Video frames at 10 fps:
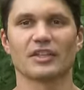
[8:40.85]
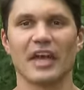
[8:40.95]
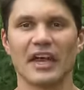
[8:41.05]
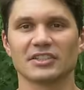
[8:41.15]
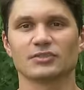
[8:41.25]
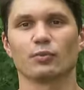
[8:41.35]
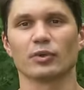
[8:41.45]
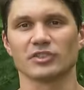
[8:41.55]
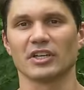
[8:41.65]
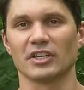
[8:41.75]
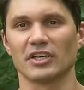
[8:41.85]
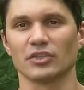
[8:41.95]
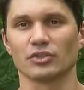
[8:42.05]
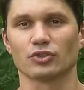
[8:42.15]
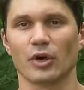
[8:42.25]
That's what's going to get
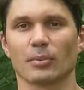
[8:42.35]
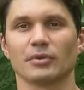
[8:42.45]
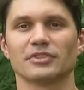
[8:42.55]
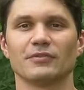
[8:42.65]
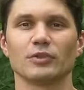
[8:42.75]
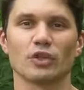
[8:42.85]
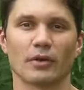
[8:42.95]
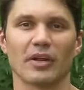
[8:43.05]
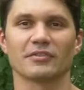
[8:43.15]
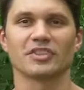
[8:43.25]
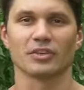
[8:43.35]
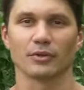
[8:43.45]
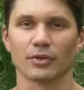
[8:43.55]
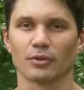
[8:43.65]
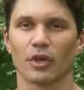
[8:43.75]
you in trouble, is if you don't have a
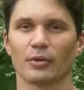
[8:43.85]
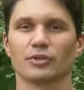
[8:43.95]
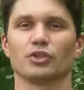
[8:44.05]
serialed lower,